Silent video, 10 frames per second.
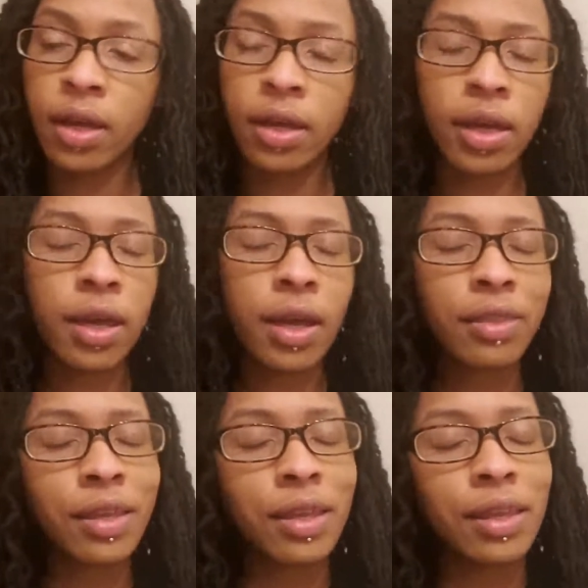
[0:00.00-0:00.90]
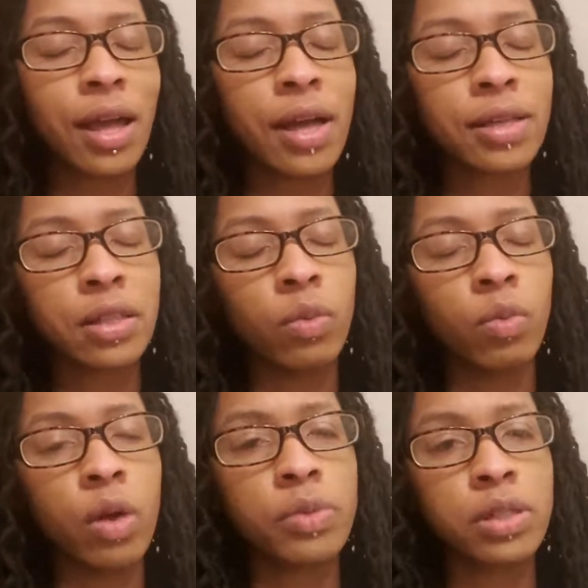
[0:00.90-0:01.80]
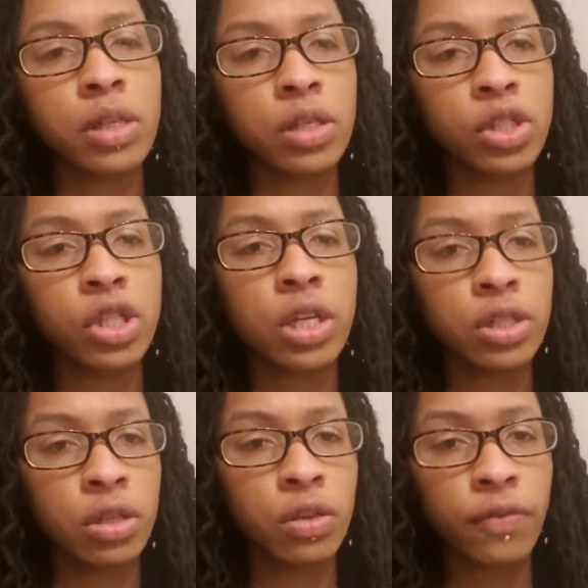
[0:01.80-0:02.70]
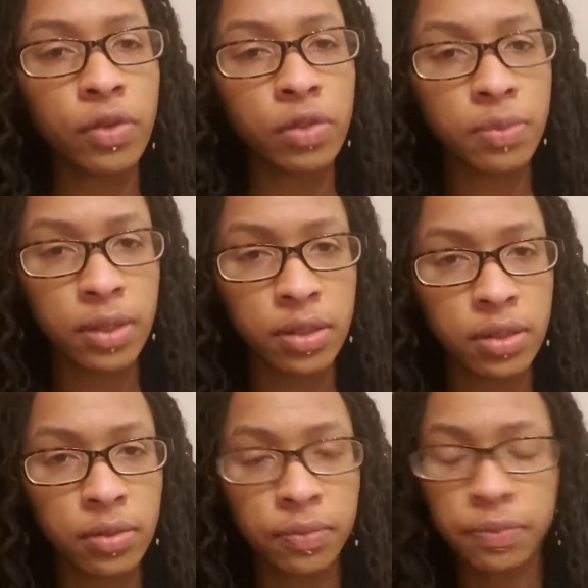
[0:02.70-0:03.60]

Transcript: And again, I think it lies in what was done to change it in the first place.